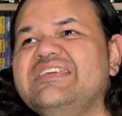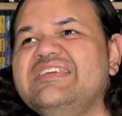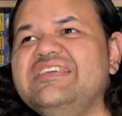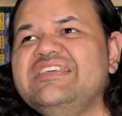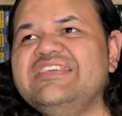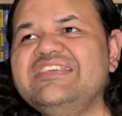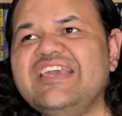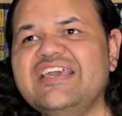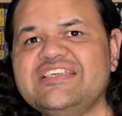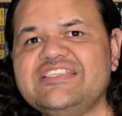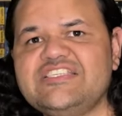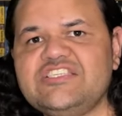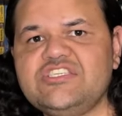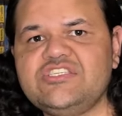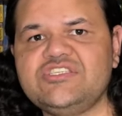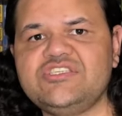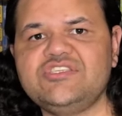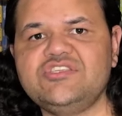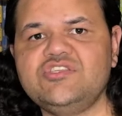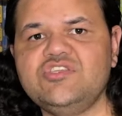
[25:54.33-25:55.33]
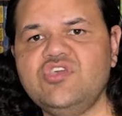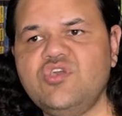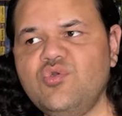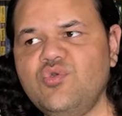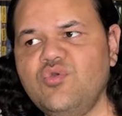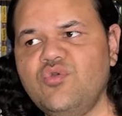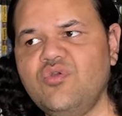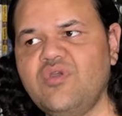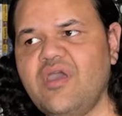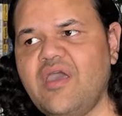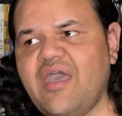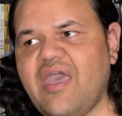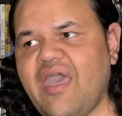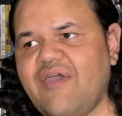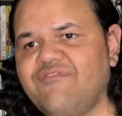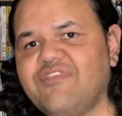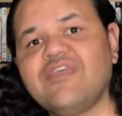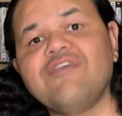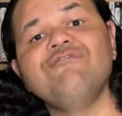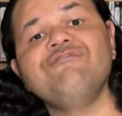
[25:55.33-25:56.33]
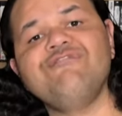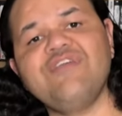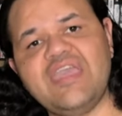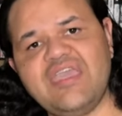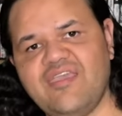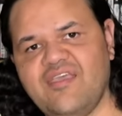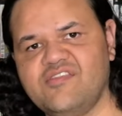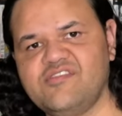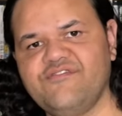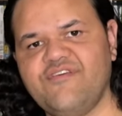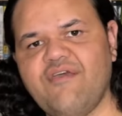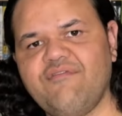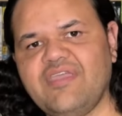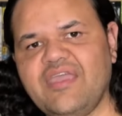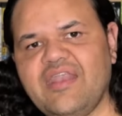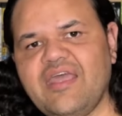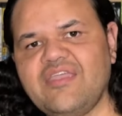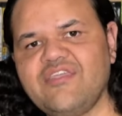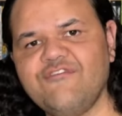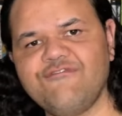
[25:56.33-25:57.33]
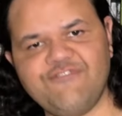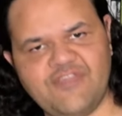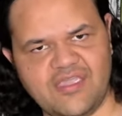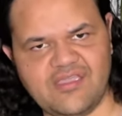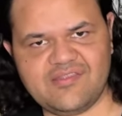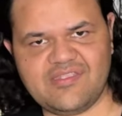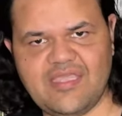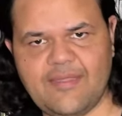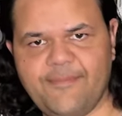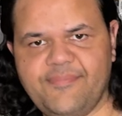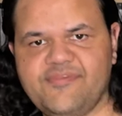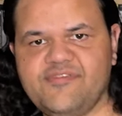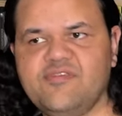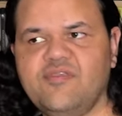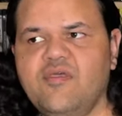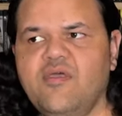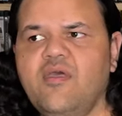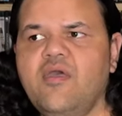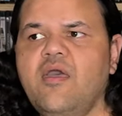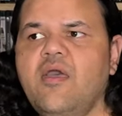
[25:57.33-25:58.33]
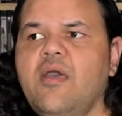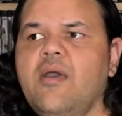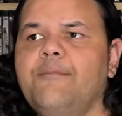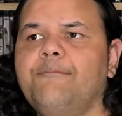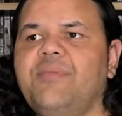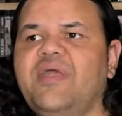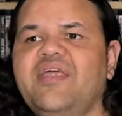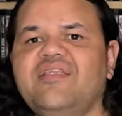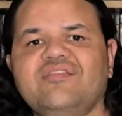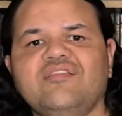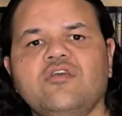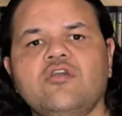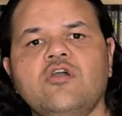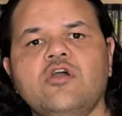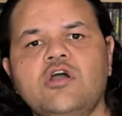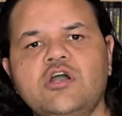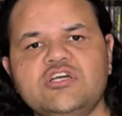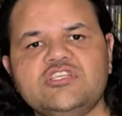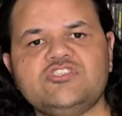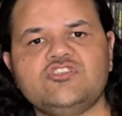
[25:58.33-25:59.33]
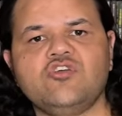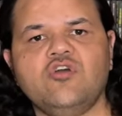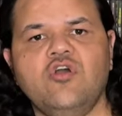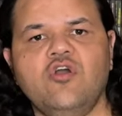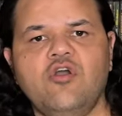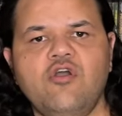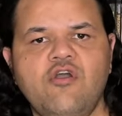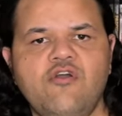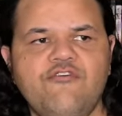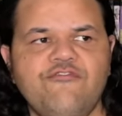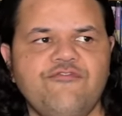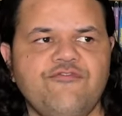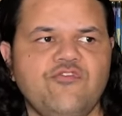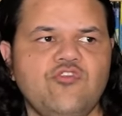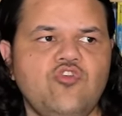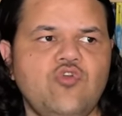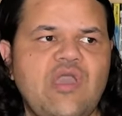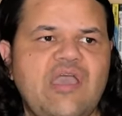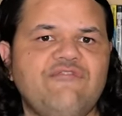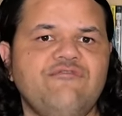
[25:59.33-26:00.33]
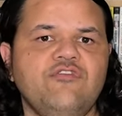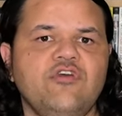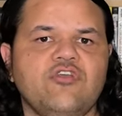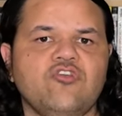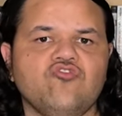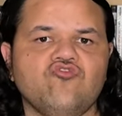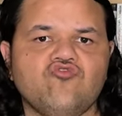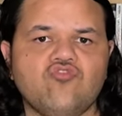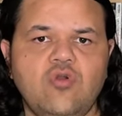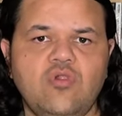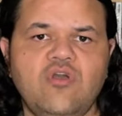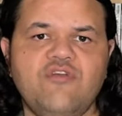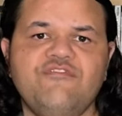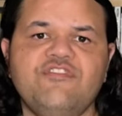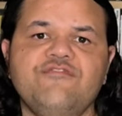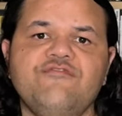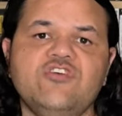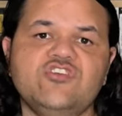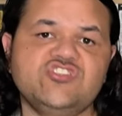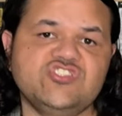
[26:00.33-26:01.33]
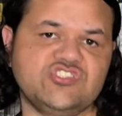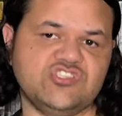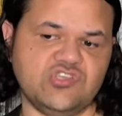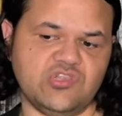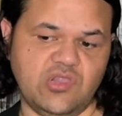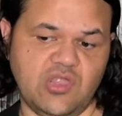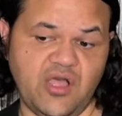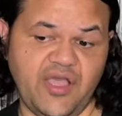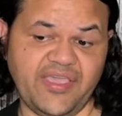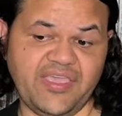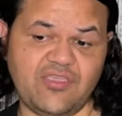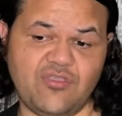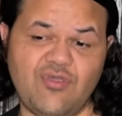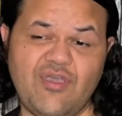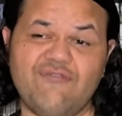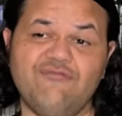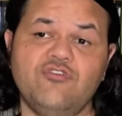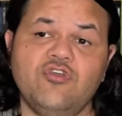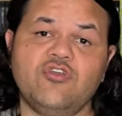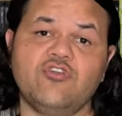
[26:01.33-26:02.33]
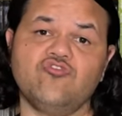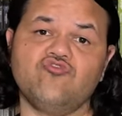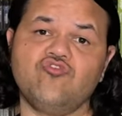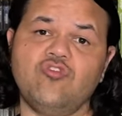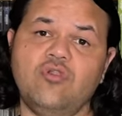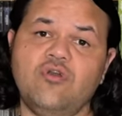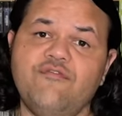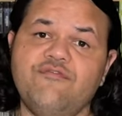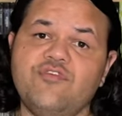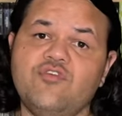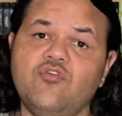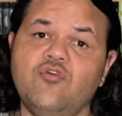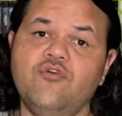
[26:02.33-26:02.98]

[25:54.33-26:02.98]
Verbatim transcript: Yes, you have the convenience of having it at your fingertips, but at the cost of you have no control over the versions you like, you have no control over